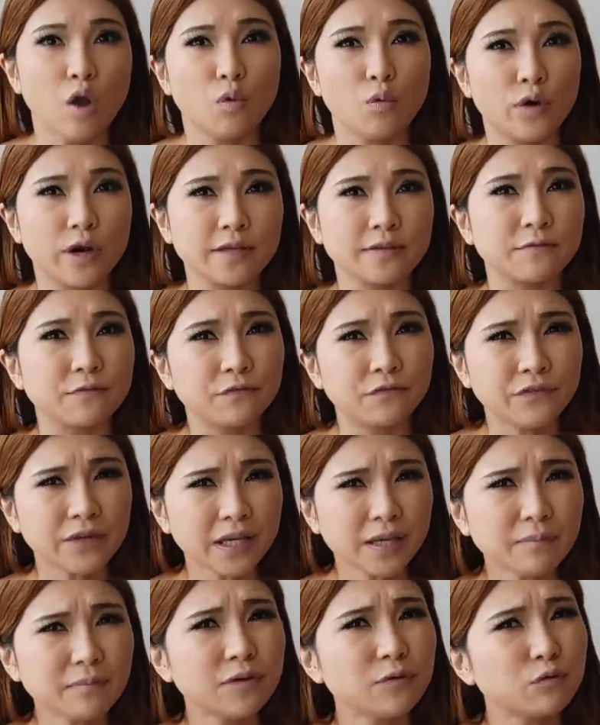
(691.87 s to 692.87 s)
Where the
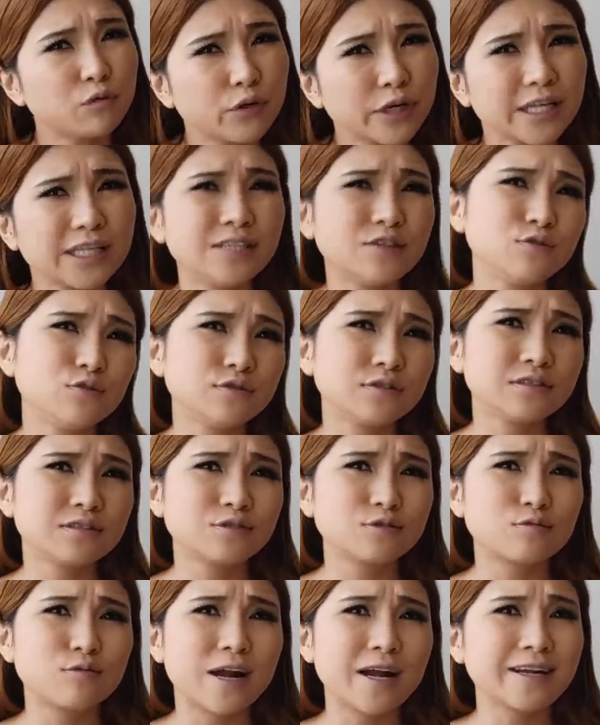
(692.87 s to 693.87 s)
Femi really
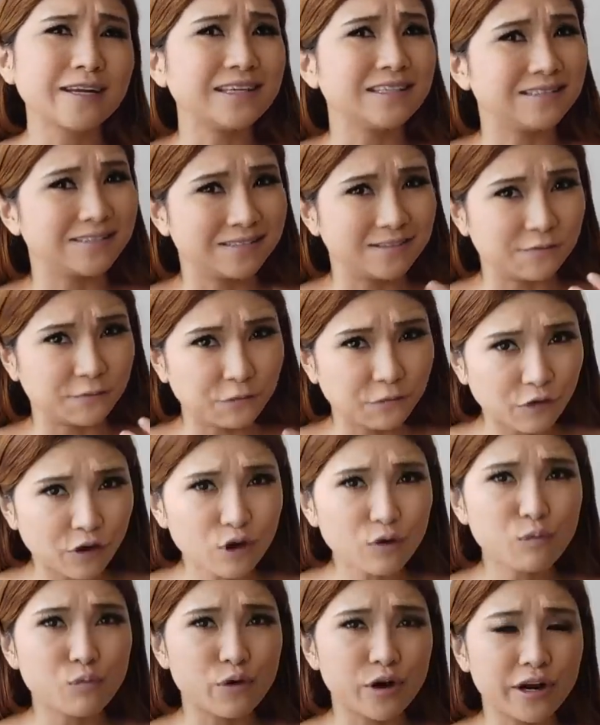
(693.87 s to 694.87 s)
loses ground is the
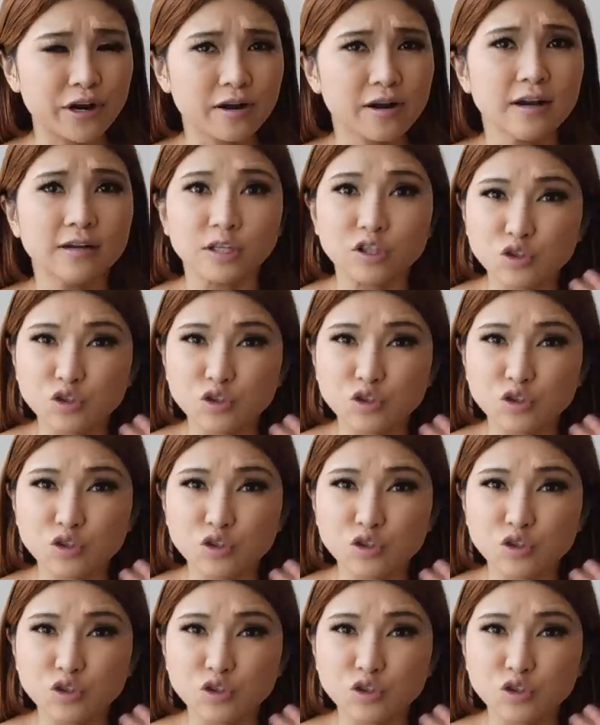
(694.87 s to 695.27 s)
firmware.